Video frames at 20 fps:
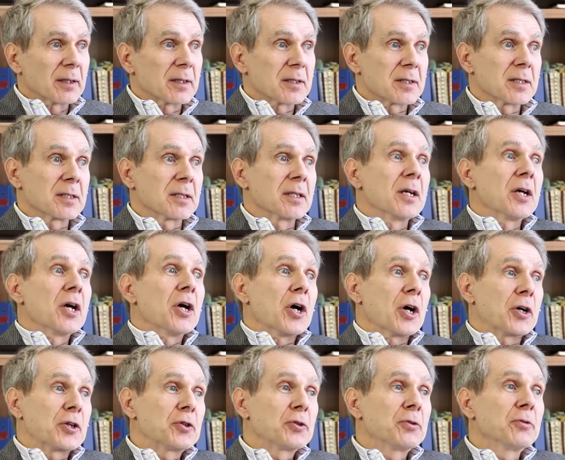And uh,
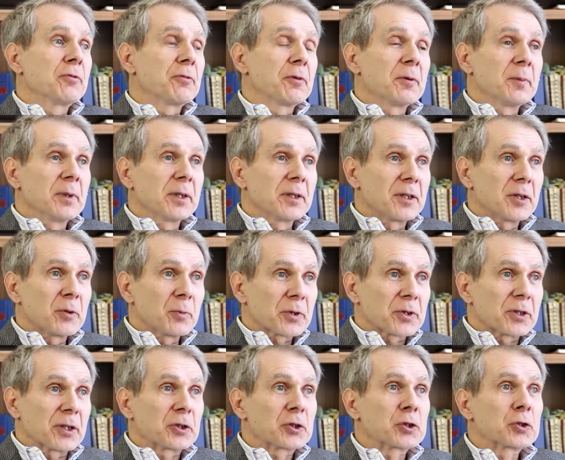are you familiar with
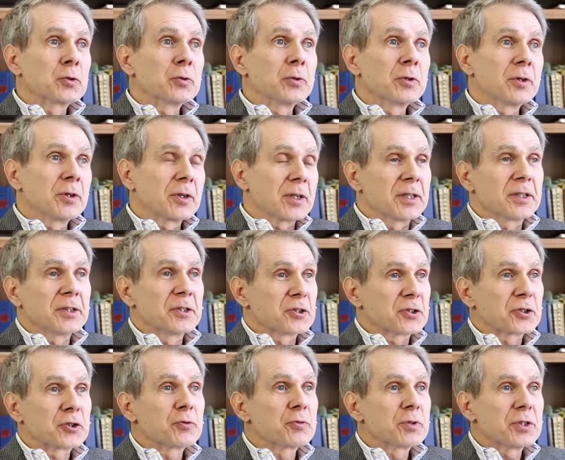Altshuler and his
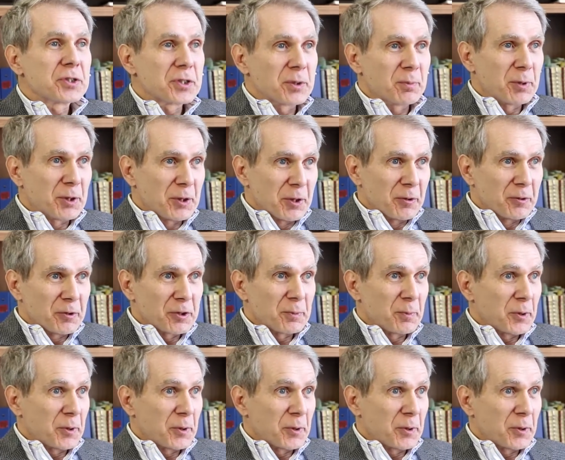TRIZ approach?